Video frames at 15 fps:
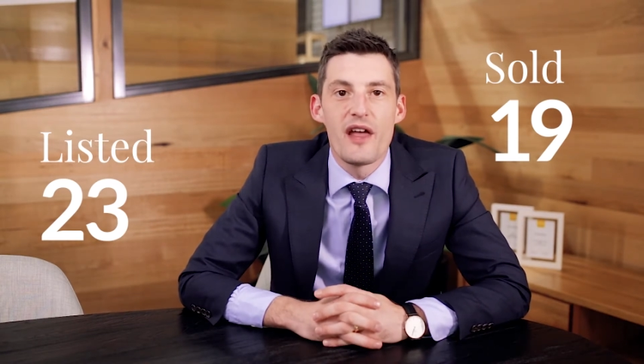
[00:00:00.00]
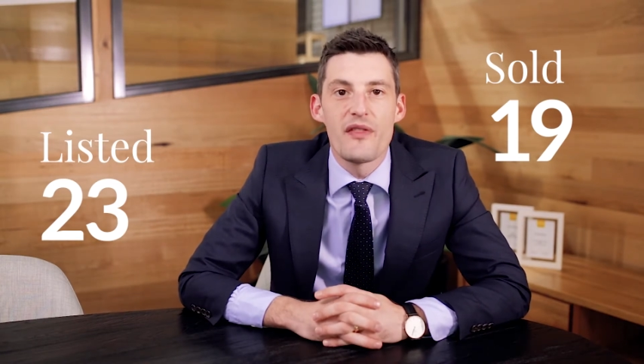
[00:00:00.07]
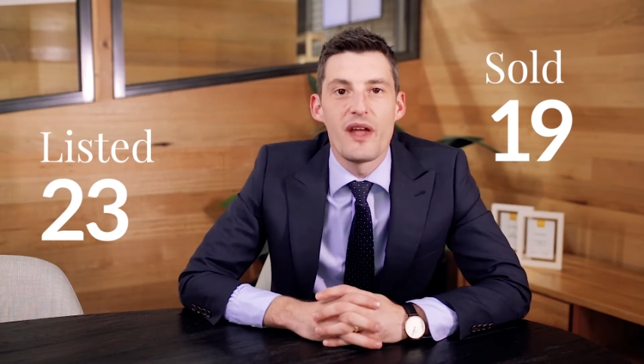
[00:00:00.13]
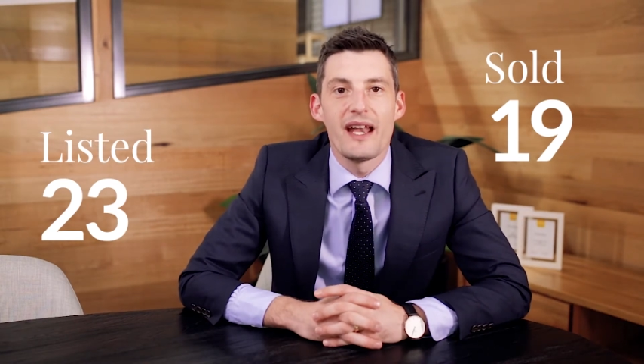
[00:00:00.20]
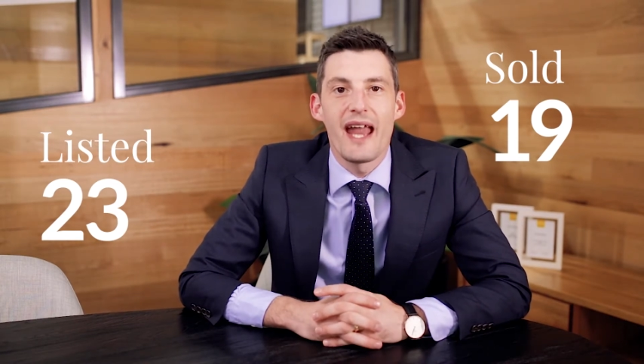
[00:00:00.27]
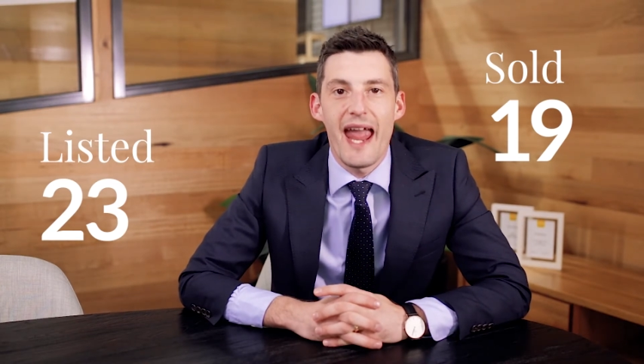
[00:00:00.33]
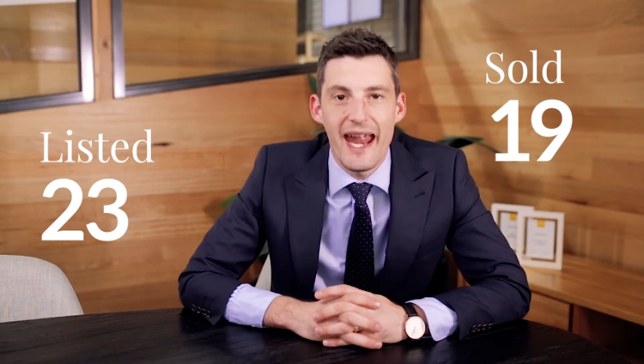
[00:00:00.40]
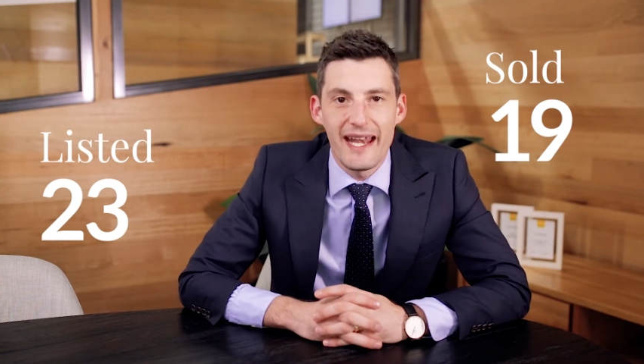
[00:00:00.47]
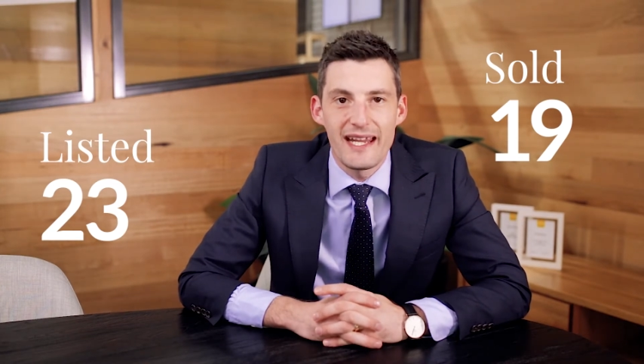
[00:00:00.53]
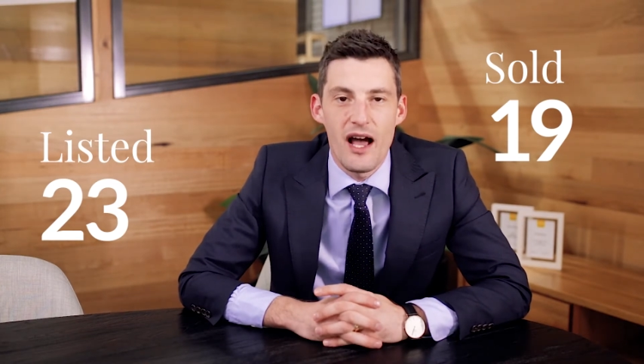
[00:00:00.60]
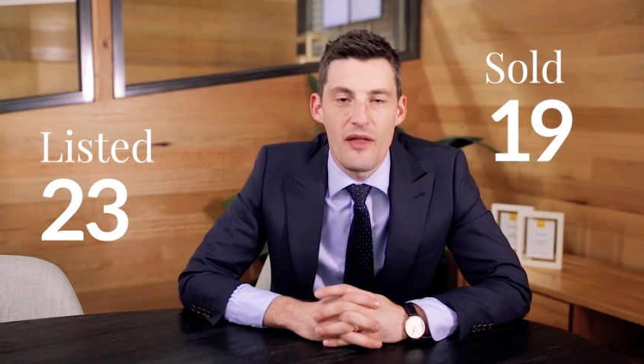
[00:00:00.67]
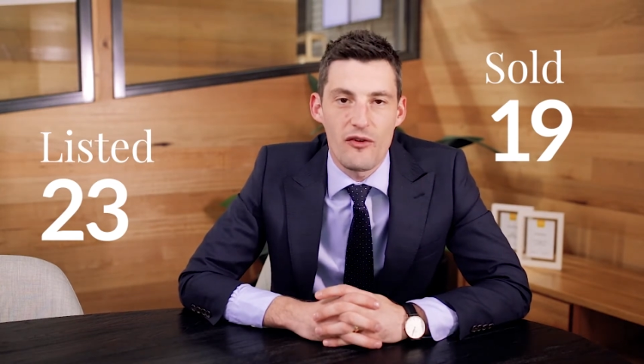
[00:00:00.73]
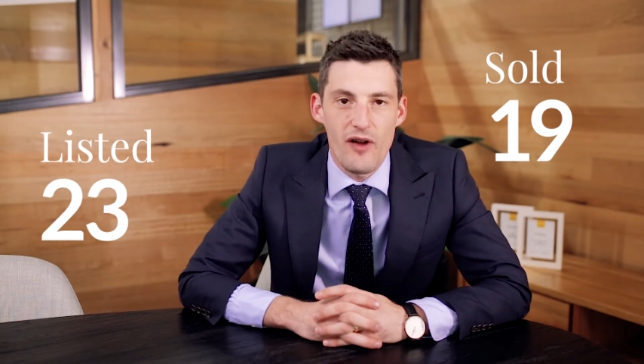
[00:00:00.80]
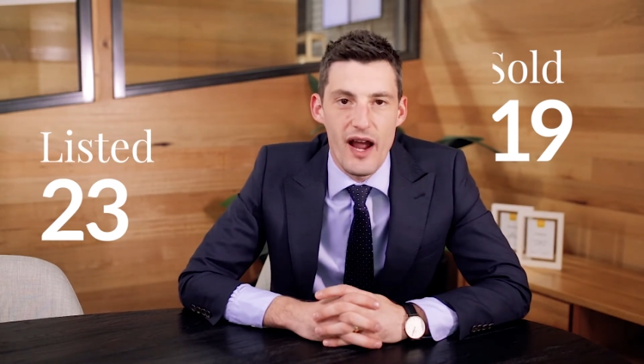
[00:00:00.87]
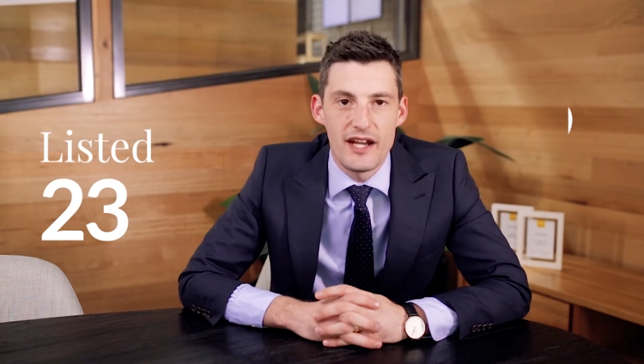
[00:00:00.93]
than any
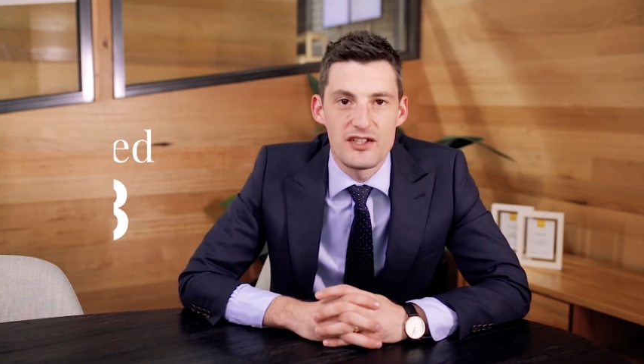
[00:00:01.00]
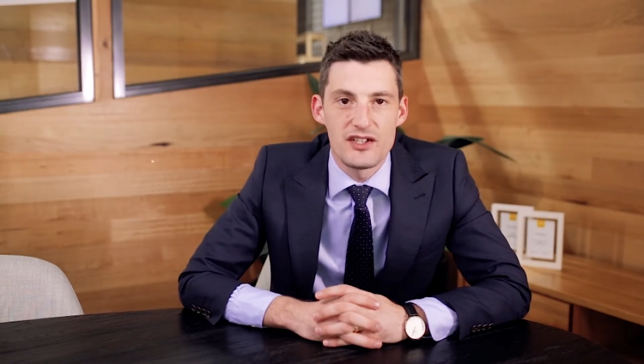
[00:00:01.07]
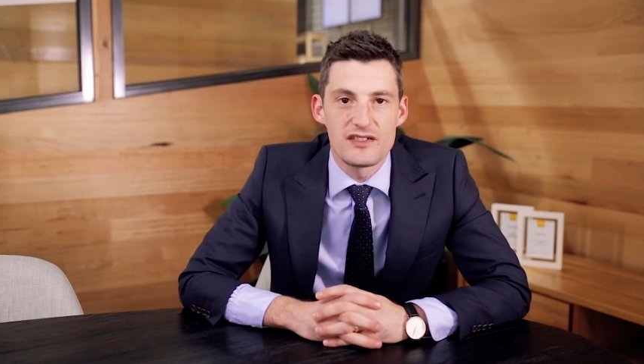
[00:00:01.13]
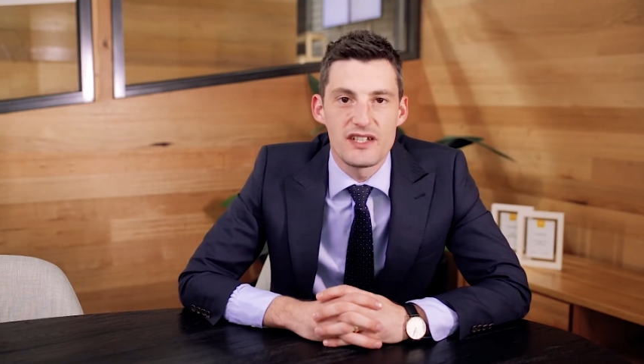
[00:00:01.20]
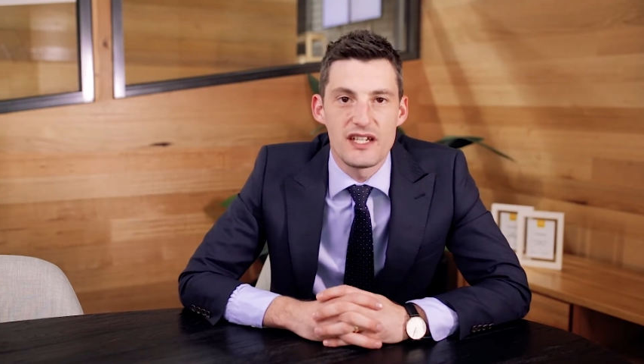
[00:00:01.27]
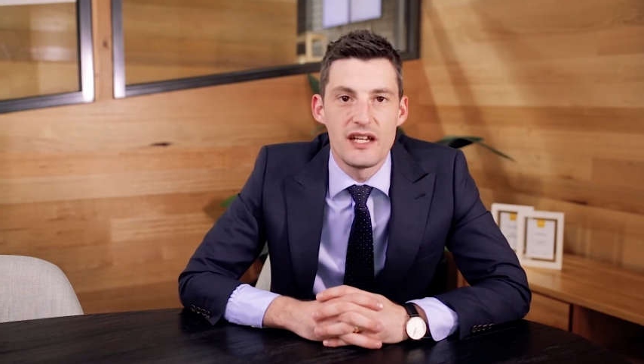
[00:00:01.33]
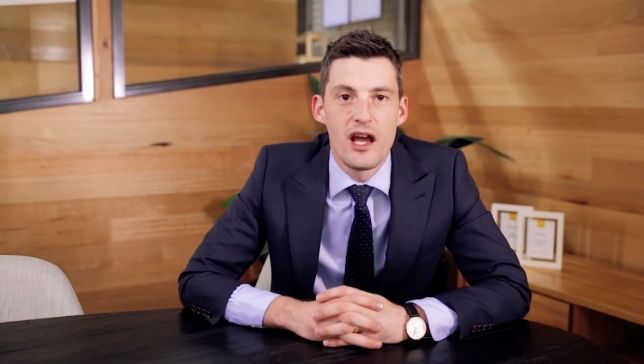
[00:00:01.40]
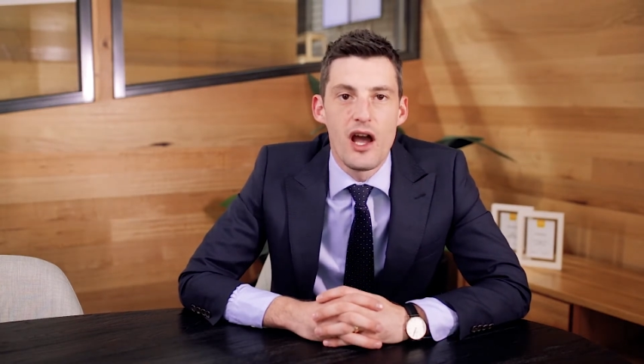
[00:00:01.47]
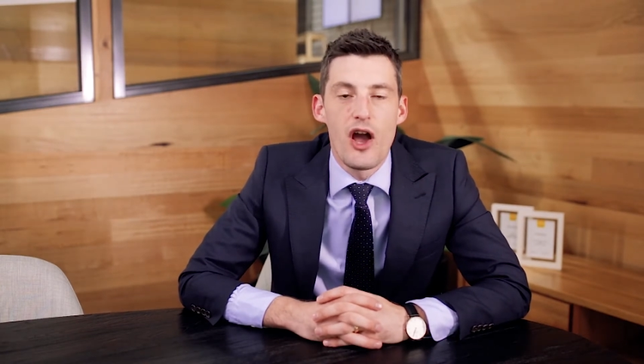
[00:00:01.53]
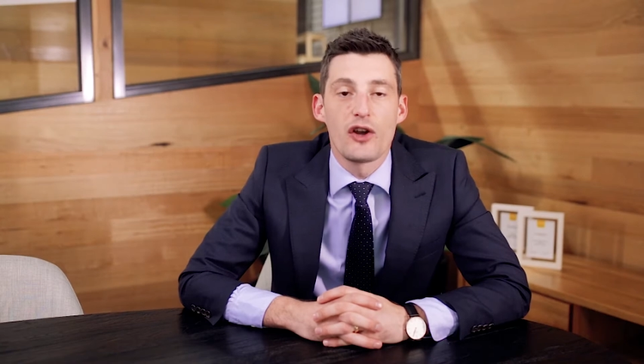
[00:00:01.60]
other agency,